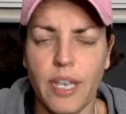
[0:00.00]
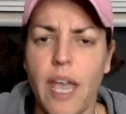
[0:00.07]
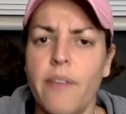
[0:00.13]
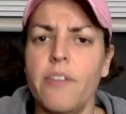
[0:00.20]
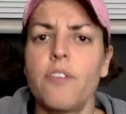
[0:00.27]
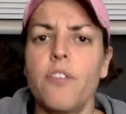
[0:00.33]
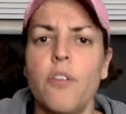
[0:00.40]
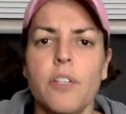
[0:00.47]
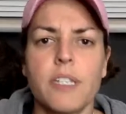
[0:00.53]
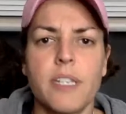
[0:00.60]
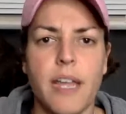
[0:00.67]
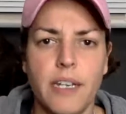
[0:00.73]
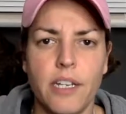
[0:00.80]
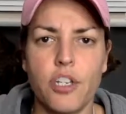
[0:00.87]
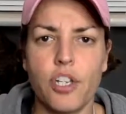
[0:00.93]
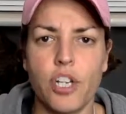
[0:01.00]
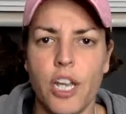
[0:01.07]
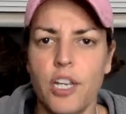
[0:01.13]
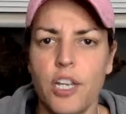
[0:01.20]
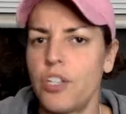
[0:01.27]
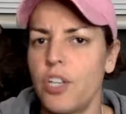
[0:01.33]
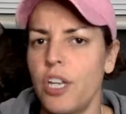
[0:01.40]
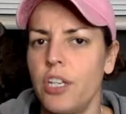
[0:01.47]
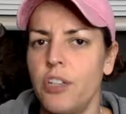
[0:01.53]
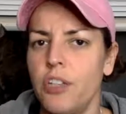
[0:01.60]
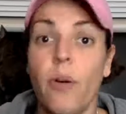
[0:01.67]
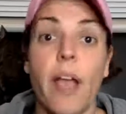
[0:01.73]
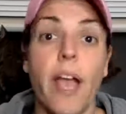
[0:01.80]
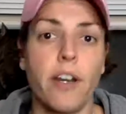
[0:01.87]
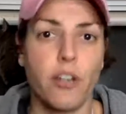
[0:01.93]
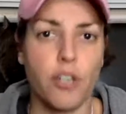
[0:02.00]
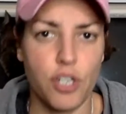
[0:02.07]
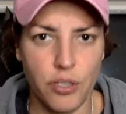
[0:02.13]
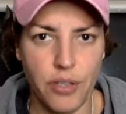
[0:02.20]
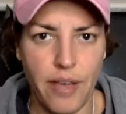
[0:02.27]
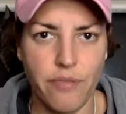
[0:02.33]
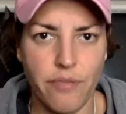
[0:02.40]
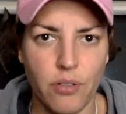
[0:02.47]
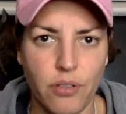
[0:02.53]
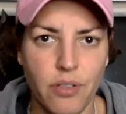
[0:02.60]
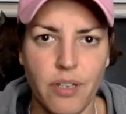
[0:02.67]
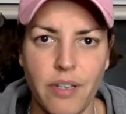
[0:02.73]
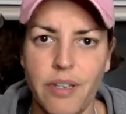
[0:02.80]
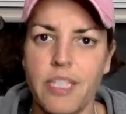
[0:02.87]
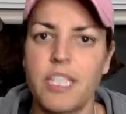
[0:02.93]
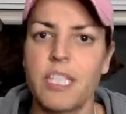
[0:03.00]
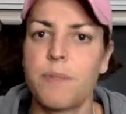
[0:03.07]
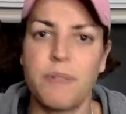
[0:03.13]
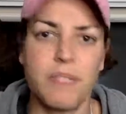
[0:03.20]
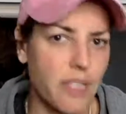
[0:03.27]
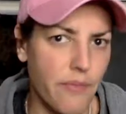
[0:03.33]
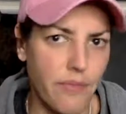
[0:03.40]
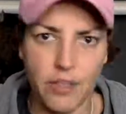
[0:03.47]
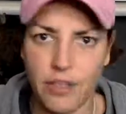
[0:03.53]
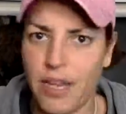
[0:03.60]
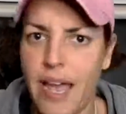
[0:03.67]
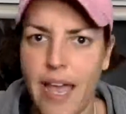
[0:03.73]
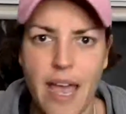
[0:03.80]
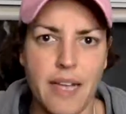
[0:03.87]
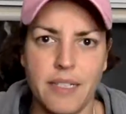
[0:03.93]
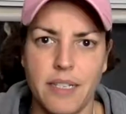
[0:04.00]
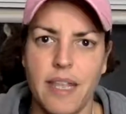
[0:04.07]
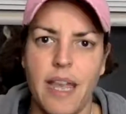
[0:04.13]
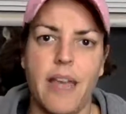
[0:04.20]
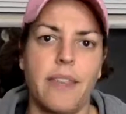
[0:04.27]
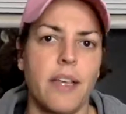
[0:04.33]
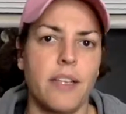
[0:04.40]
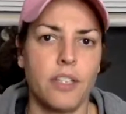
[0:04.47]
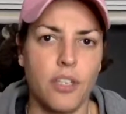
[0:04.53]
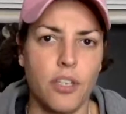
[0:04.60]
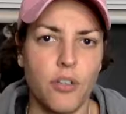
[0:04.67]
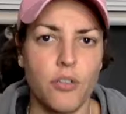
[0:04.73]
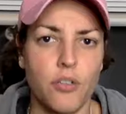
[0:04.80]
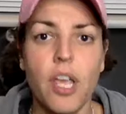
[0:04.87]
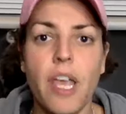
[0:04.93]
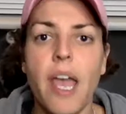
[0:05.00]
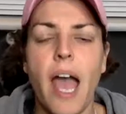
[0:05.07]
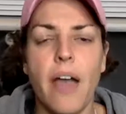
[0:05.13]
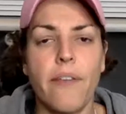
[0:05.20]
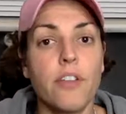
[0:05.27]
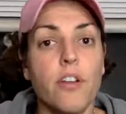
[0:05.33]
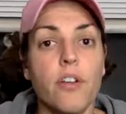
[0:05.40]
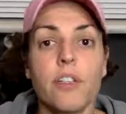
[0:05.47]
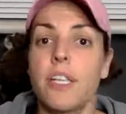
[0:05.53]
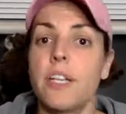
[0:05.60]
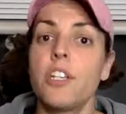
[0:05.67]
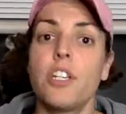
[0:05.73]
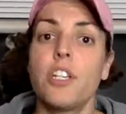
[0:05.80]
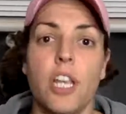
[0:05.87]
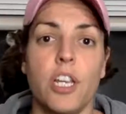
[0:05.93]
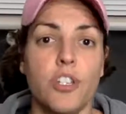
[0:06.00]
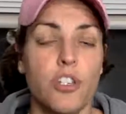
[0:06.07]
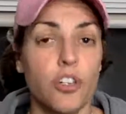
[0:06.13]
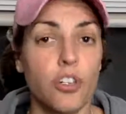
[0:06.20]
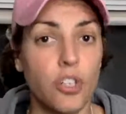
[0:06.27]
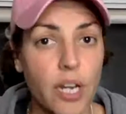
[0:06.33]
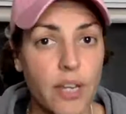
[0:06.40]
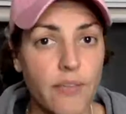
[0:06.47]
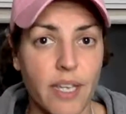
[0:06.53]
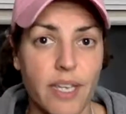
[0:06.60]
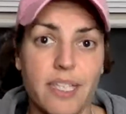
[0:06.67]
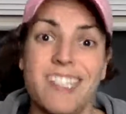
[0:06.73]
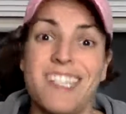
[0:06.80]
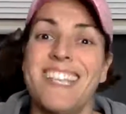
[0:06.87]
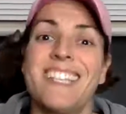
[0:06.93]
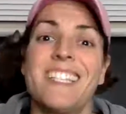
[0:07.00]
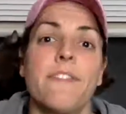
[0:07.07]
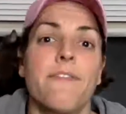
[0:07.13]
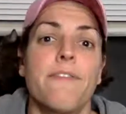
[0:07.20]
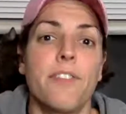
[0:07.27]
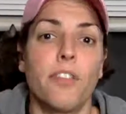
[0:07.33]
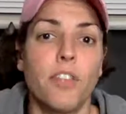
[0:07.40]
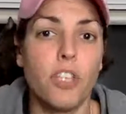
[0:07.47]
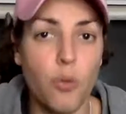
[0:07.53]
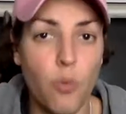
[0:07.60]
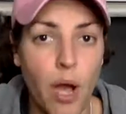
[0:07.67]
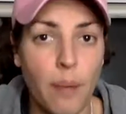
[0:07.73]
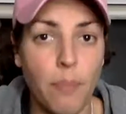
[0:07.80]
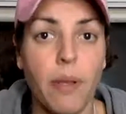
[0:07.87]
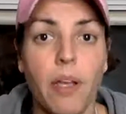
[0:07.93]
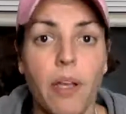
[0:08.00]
Have you noticed any change in your energy level? Specifically, I ask that. That's huge. Have you noticed any change in your cravings? Is it filling you up?